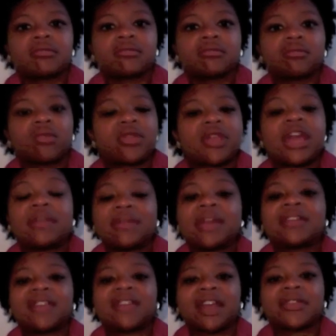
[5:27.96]
and
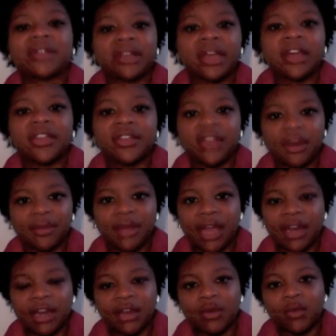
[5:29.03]
maintain the length that I'm
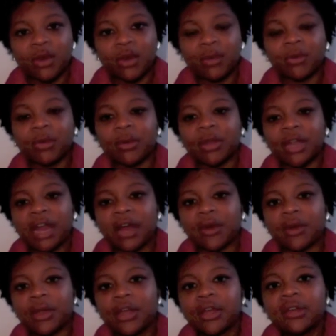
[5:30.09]
gaining when I'm growing it out.
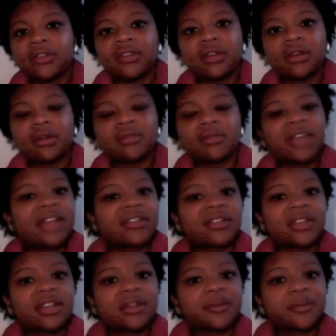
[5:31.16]
So that's
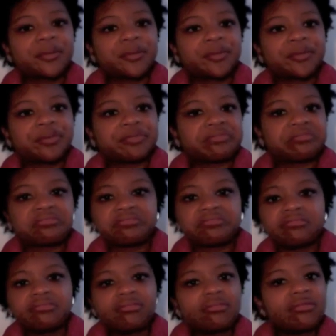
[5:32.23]
it.
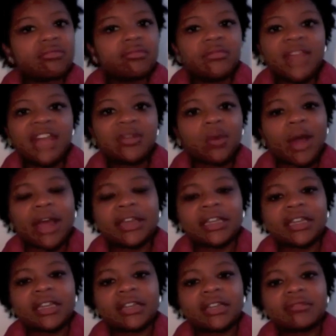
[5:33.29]
That's why I did
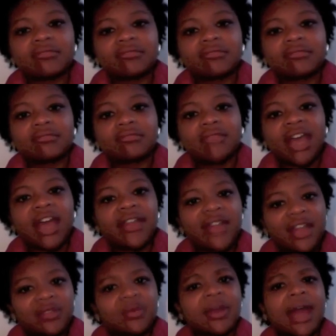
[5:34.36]
it. And
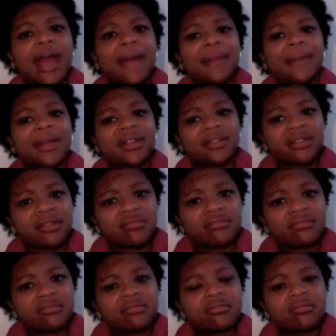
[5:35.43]
that's what happened.
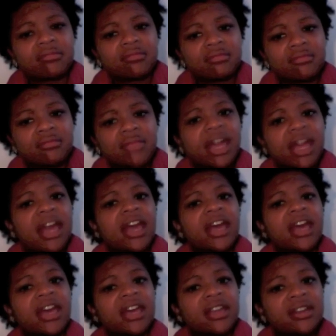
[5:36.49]

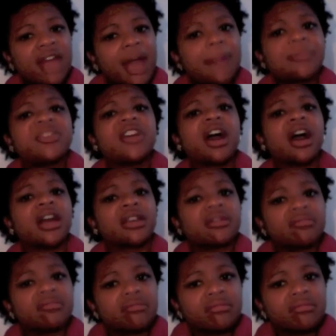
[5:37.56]
And I'm done.